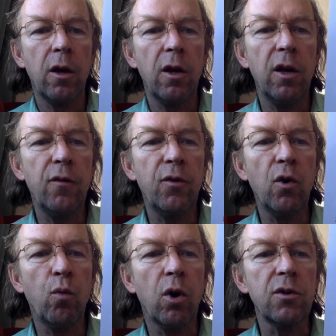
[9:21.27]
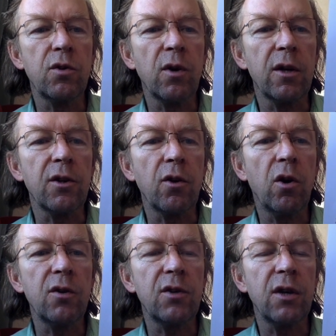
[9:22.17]
If you want to get in
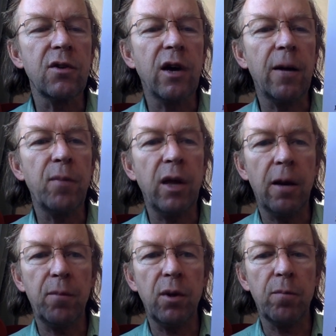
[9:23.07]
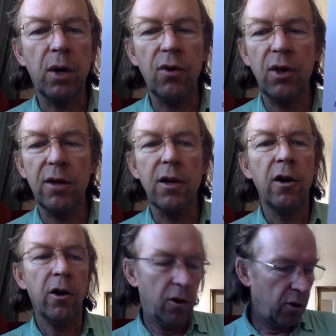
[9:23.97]
contact, I'll be happy about that.
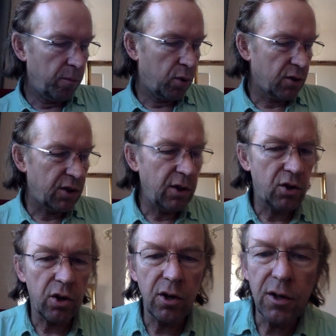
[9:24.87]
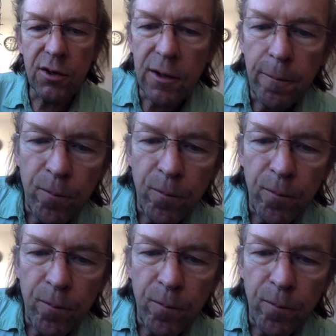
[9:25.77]
The procedure is